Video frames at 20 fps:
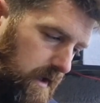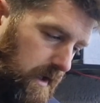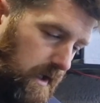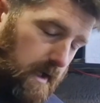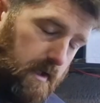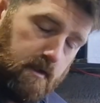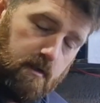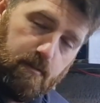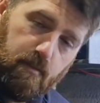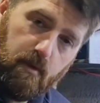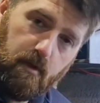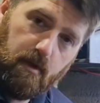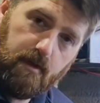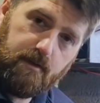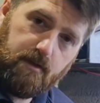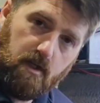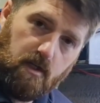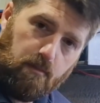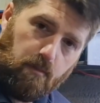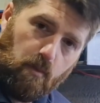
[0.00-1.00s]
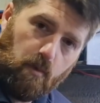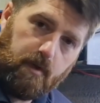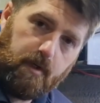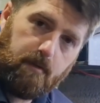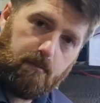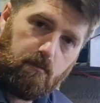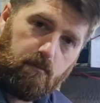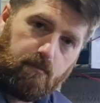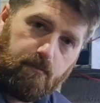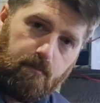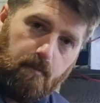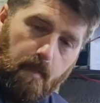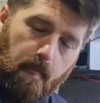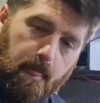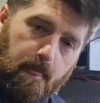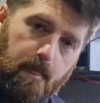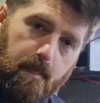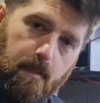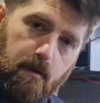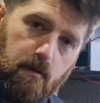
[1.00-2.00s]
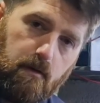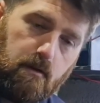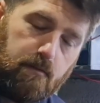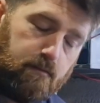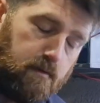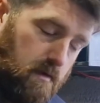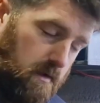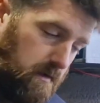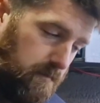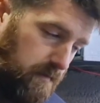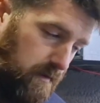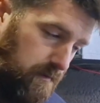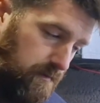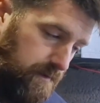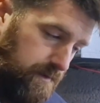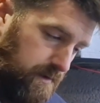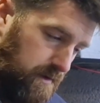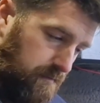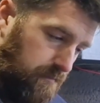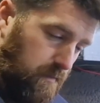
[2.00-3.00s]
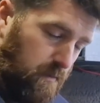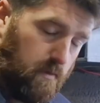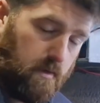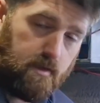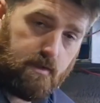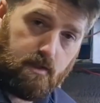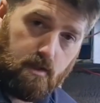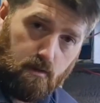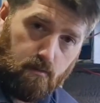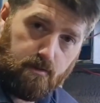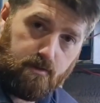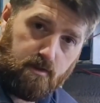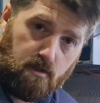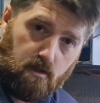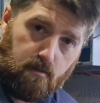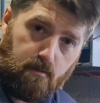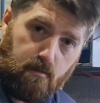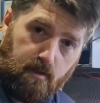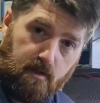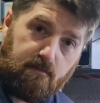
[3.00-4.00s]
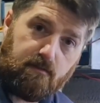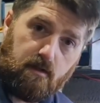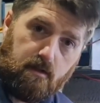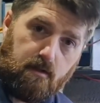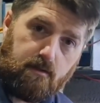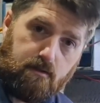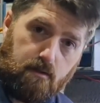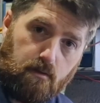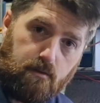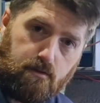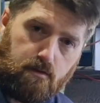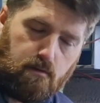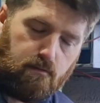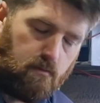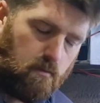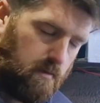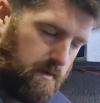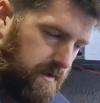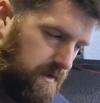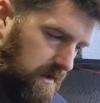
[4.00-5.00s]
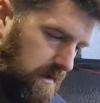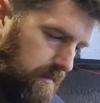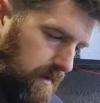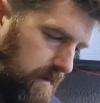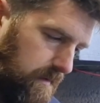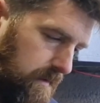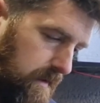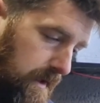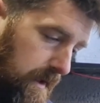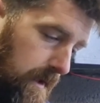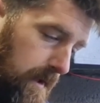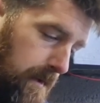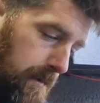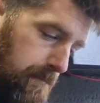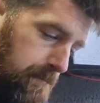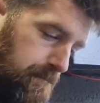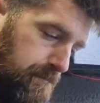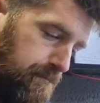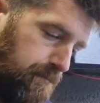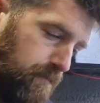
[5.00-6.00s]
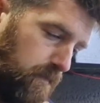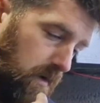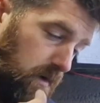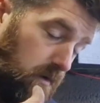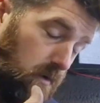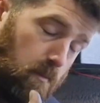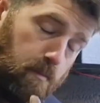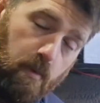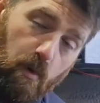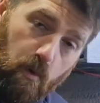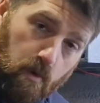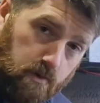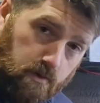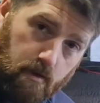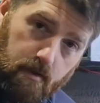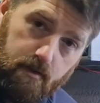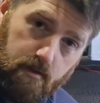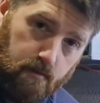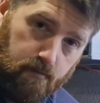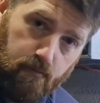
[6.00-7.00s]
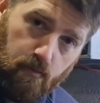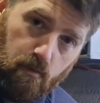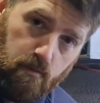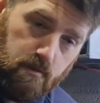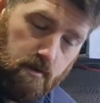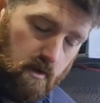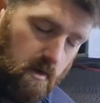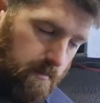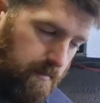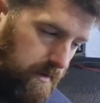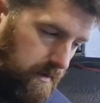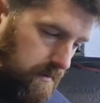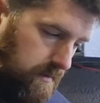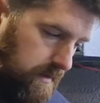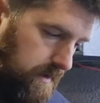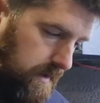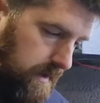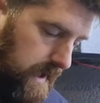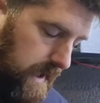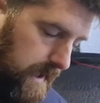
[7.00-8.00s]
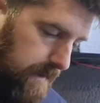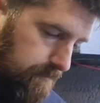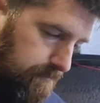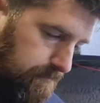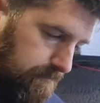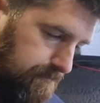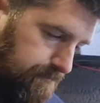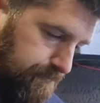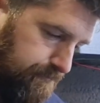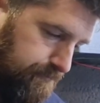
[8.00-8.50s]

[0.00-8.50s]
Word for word: and you're putting a turbo on it, or converting a Volvo 240 to a turbo, even though they do a 240 turbo, or a Porsche 924 turbo, um,